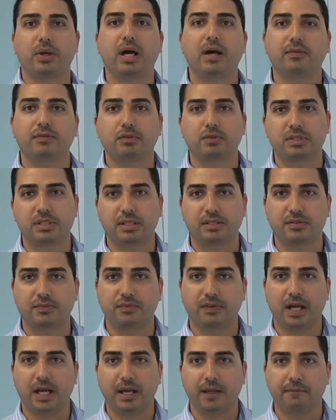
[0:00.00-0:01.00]
you have to
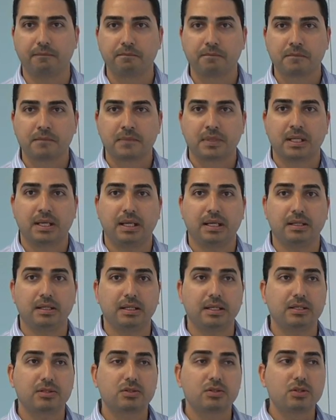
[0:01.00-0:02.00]
satisfy.
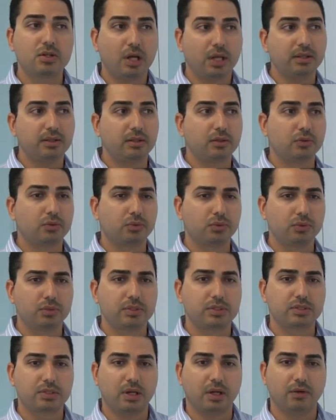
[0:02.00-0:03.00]
And it's not the
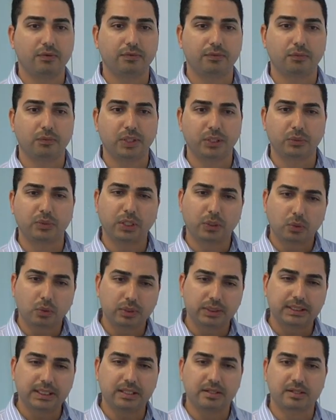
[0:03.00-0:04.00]
rules of what we
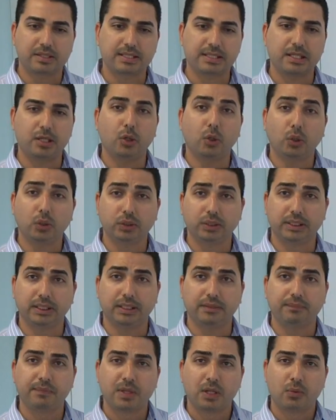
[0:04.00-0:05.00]
call DRC
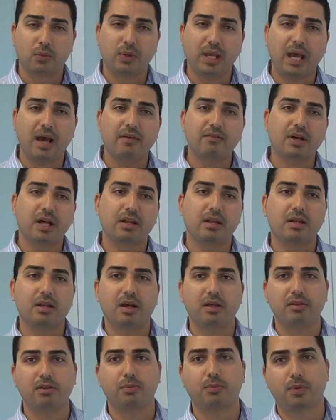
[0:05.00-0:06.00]
only. We have
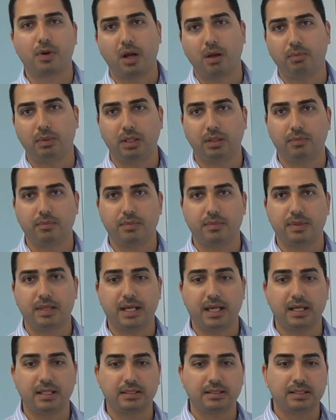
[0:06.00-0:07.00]
another problem
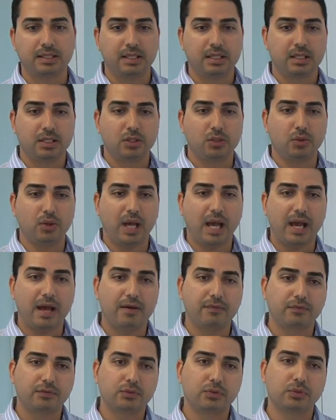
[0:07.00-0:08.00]
that you
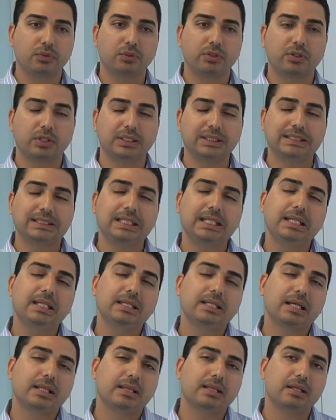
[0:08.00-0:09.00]
have to guarantee
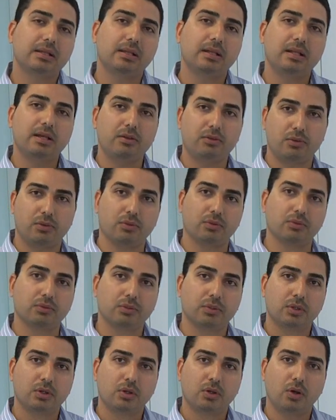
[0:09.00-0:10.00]
that the
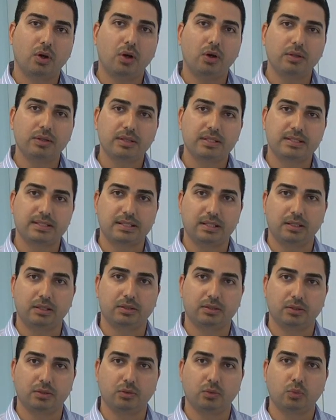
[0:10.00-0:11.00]
litho on the
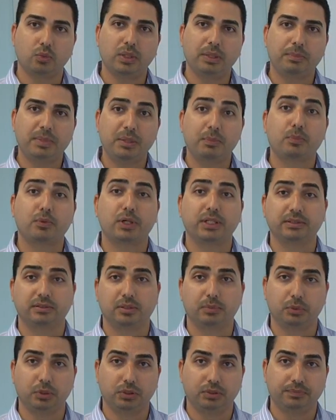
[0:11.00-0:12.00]
silicon will be
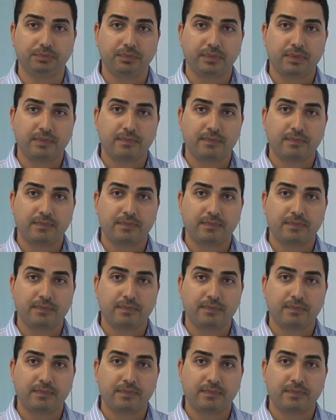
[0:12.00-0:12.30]
printable.